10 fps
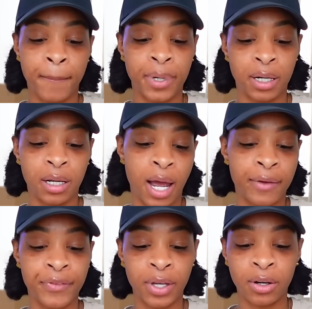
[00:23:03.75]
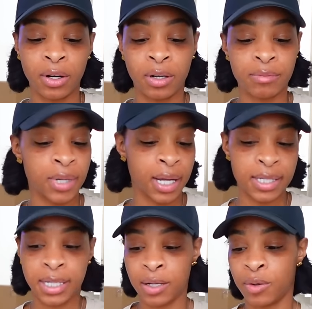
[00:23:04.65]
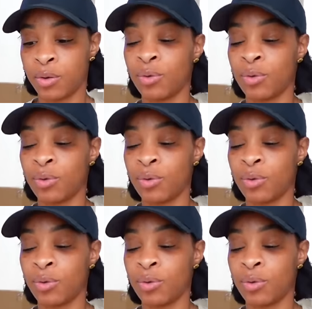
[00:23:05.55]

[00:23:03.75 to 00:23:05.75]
But I figured, like I said,